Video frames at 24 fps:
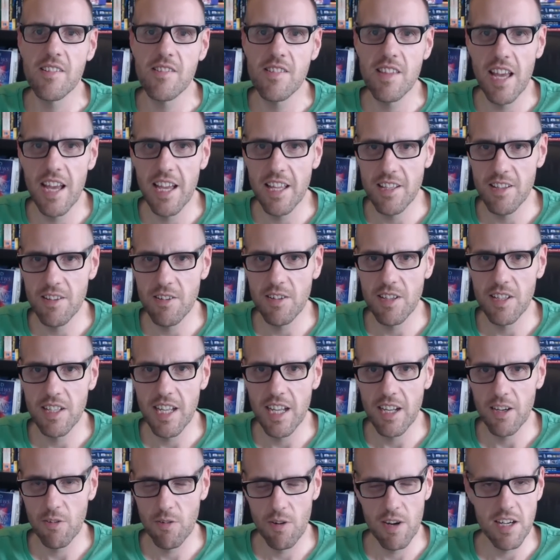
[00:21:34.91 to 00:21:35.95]
that you could
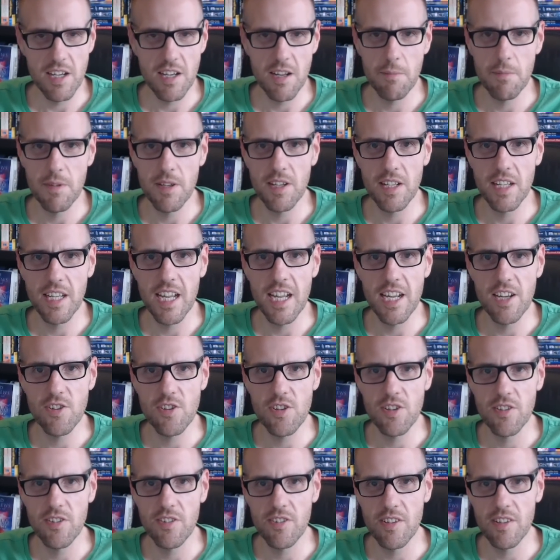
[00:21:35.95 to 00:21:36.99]
get great
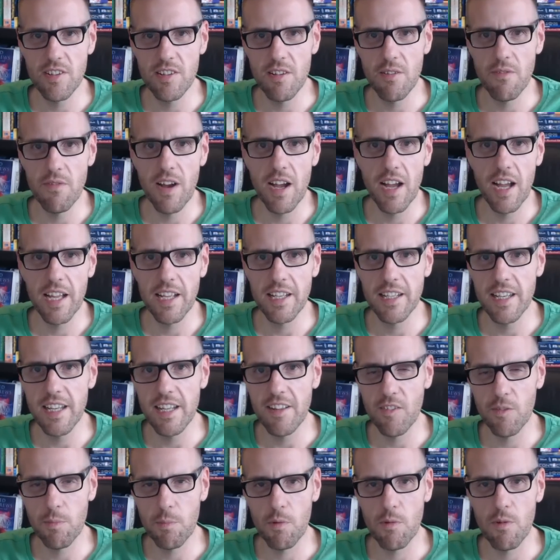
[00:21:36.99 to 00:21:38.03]
communications and divine
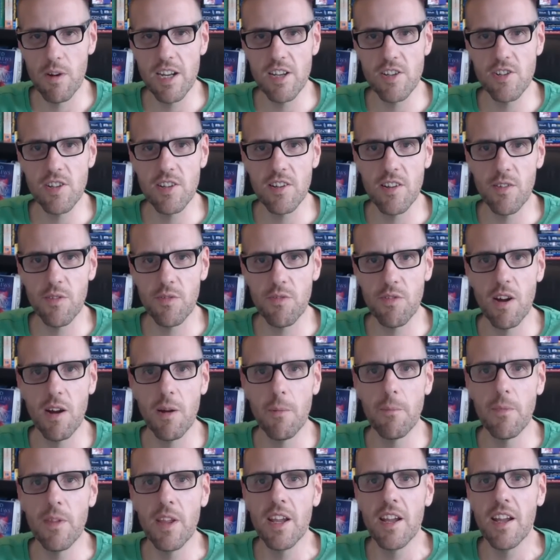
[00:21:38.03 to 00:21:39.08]
inspirations
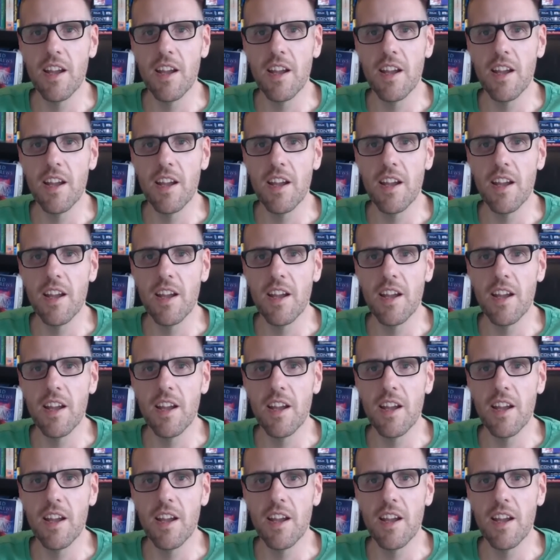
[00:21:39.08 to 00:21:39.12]
from.